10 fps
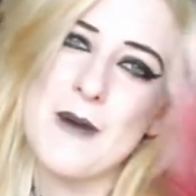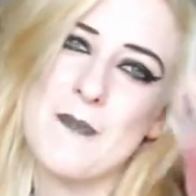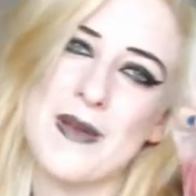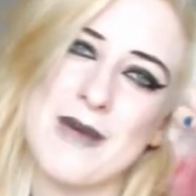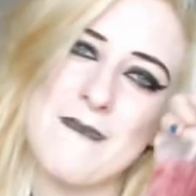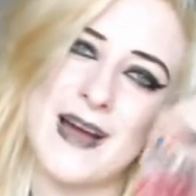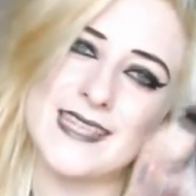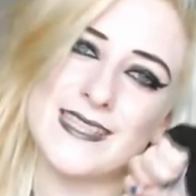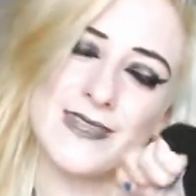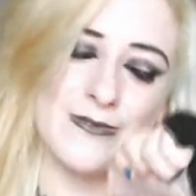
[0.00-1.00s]
but it might
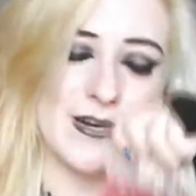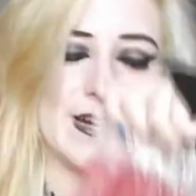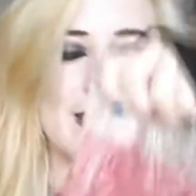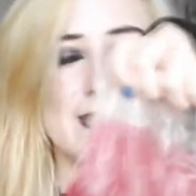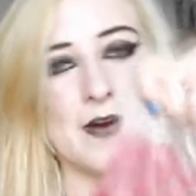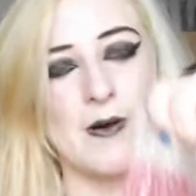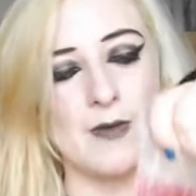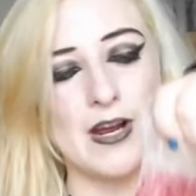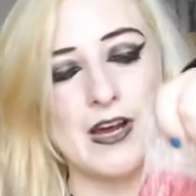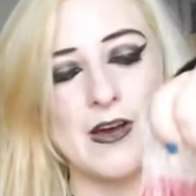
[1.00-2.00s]
still work. So I'm
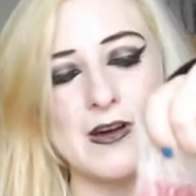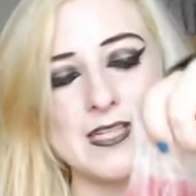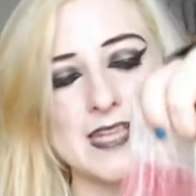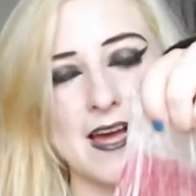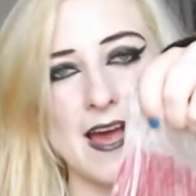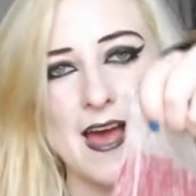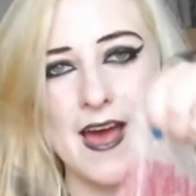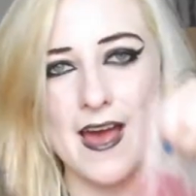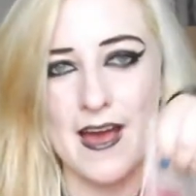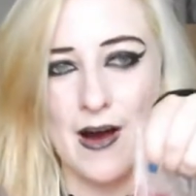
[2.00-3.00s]
gonna cut
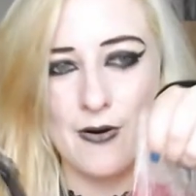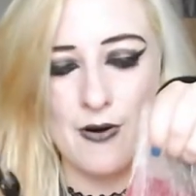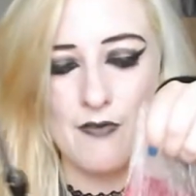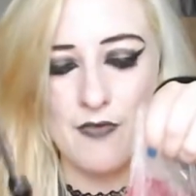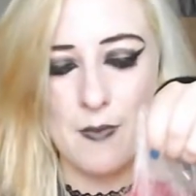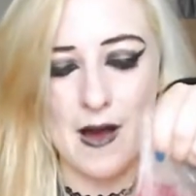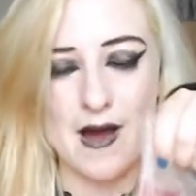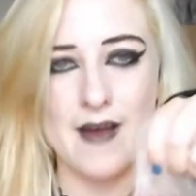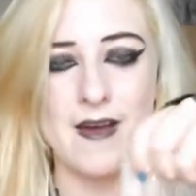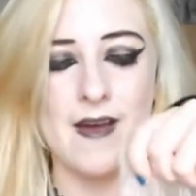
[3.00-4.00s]
it out of the
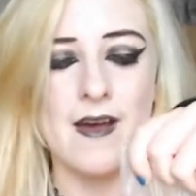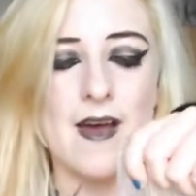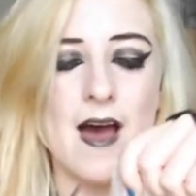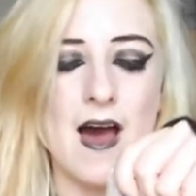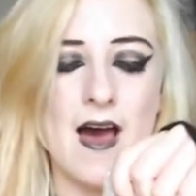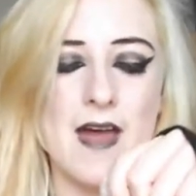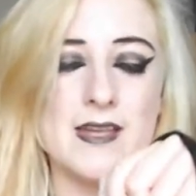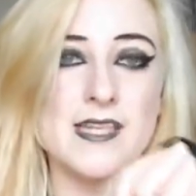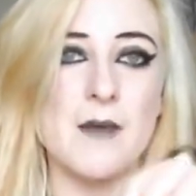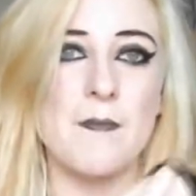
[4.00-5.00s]
bag
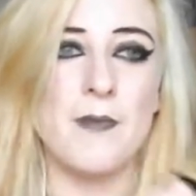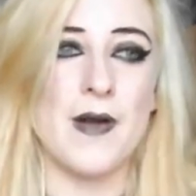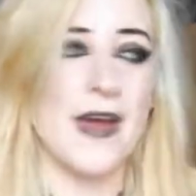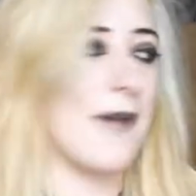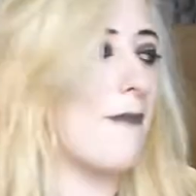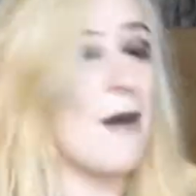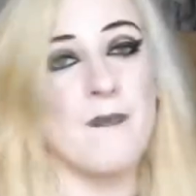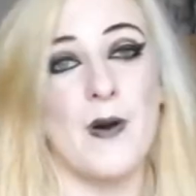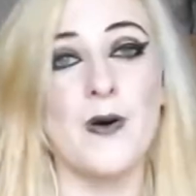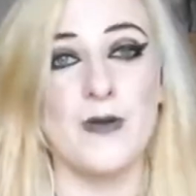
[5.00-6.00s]
and put it in my
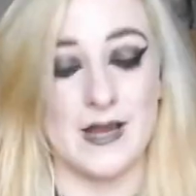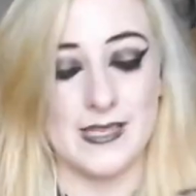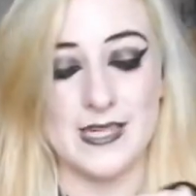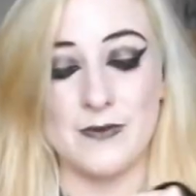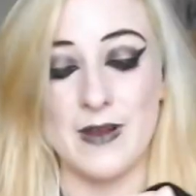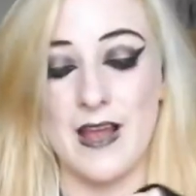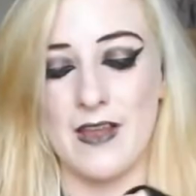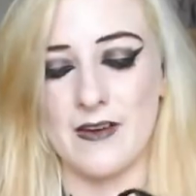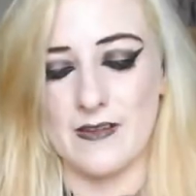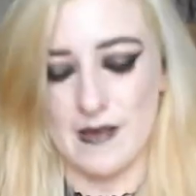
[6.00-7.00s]
bowl and see what it looks